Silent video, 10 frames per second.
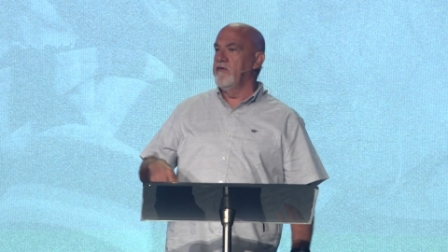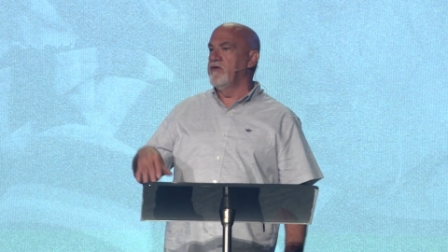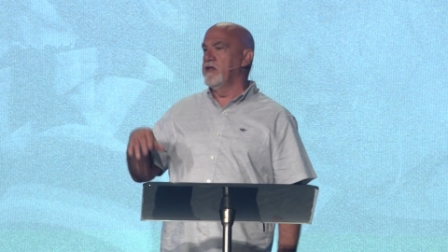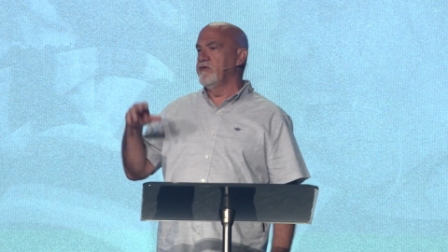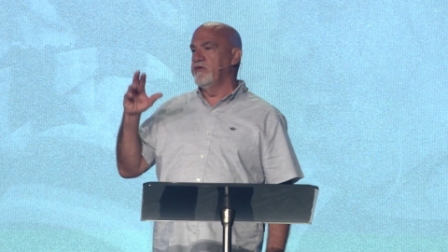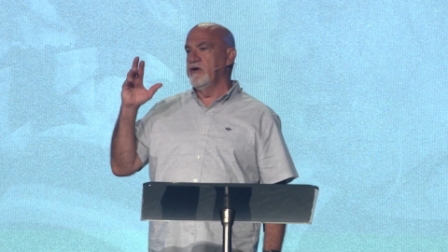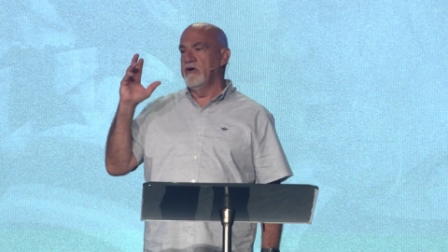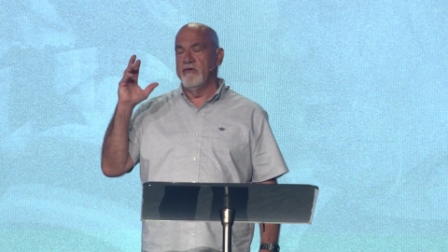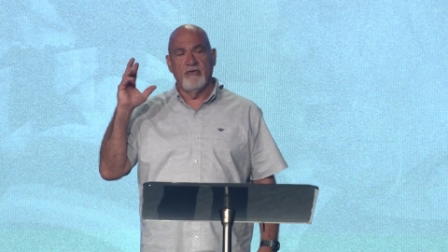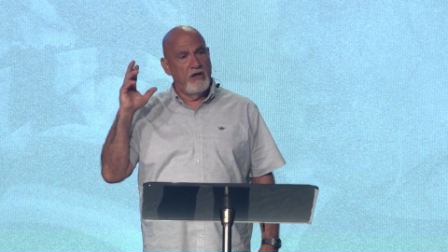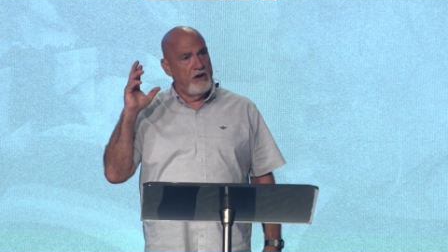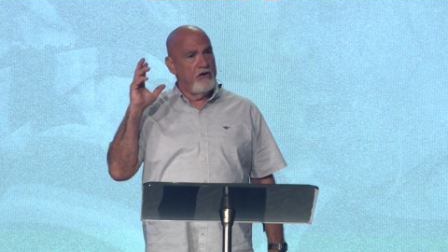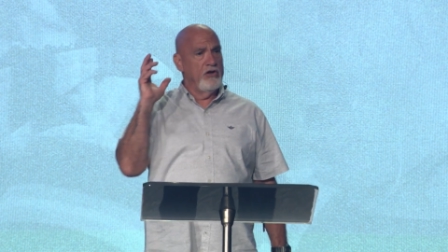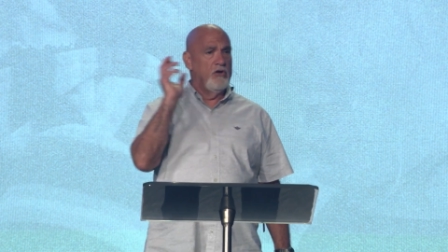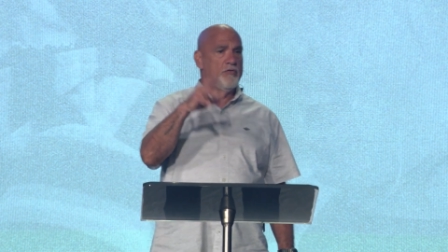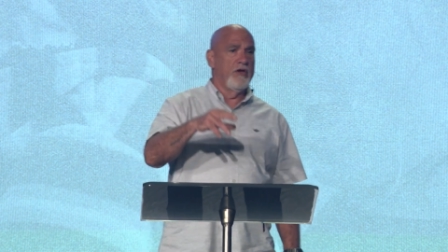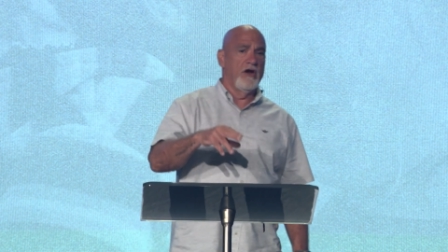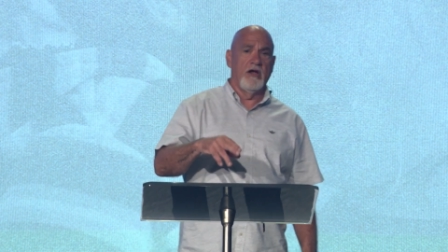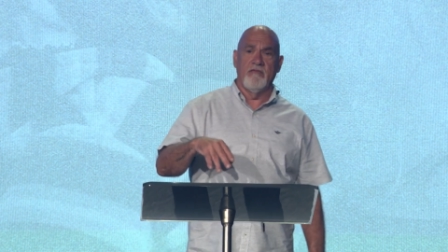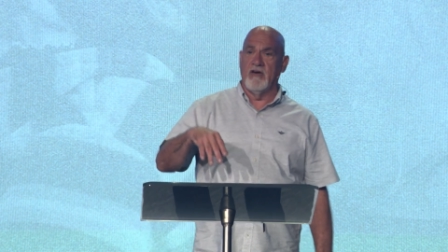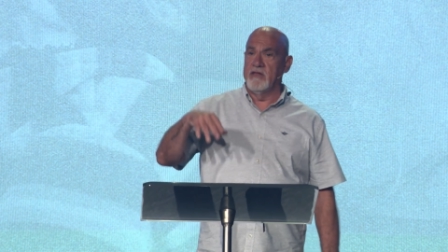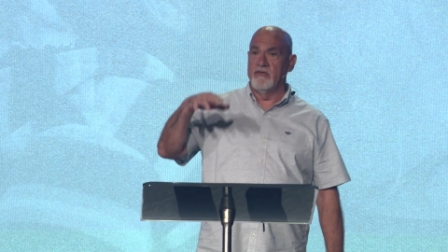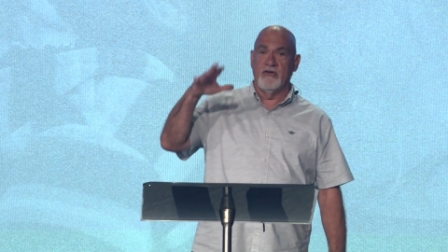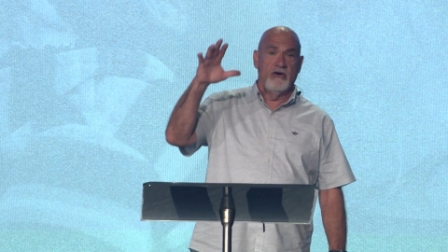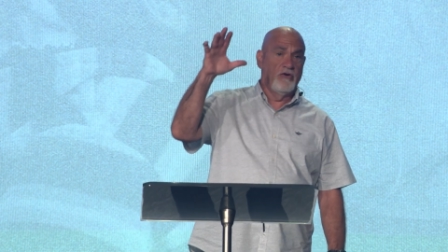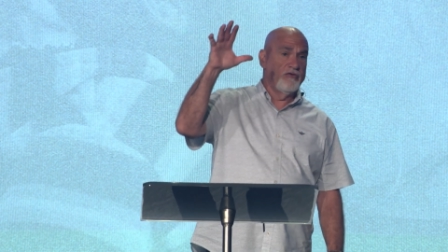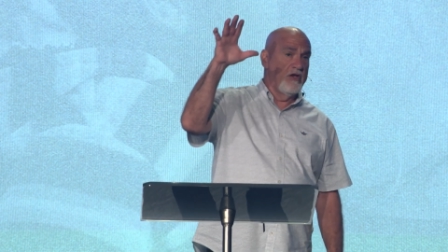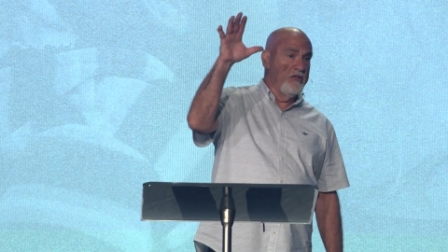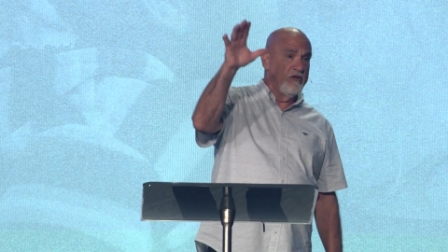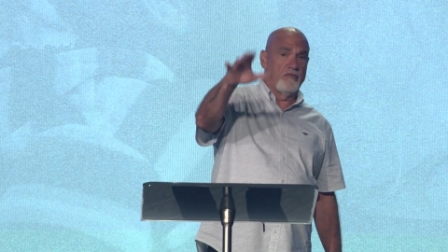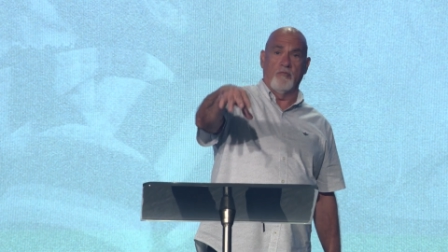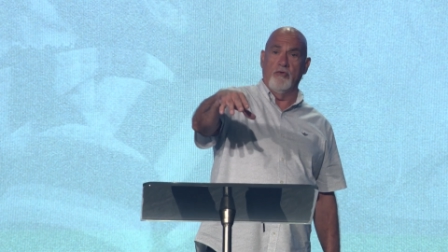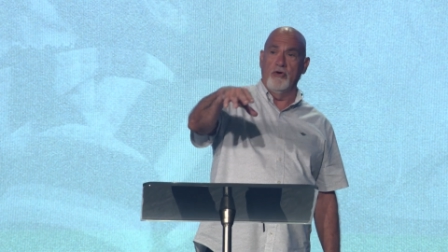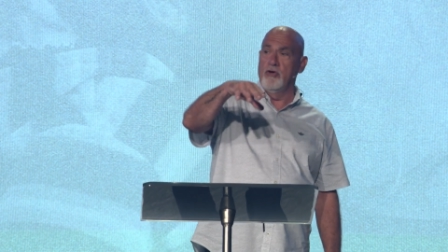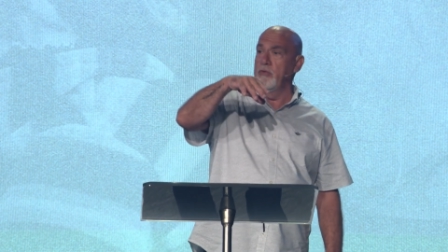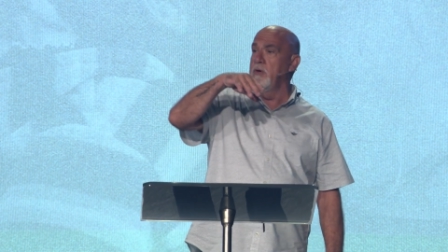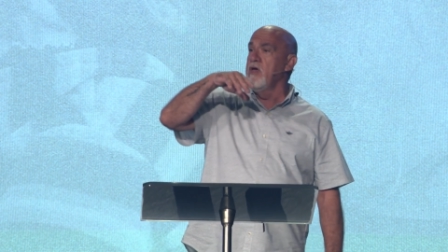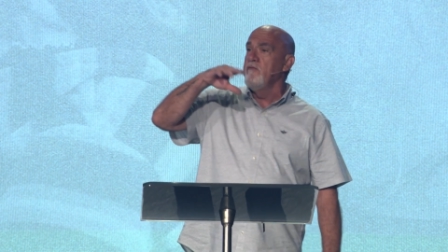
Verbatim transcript: volunteers in our youth area, volunteers in this room,